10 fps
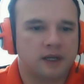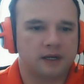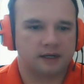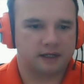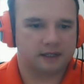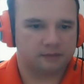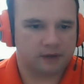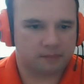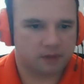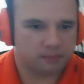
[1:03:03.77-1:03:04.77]
kind of need to
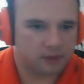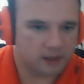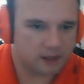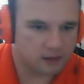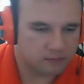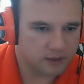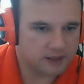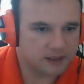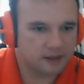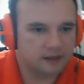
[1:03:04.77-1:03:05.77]
wrap up right now,
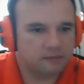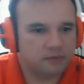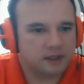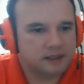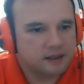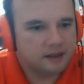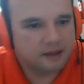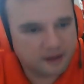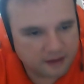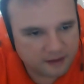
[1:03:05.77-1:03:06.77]
but
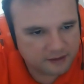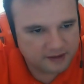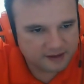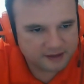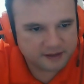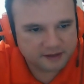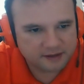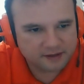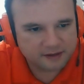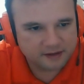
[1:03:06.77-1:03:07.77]

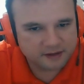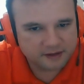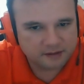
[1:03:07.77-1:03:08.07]
this is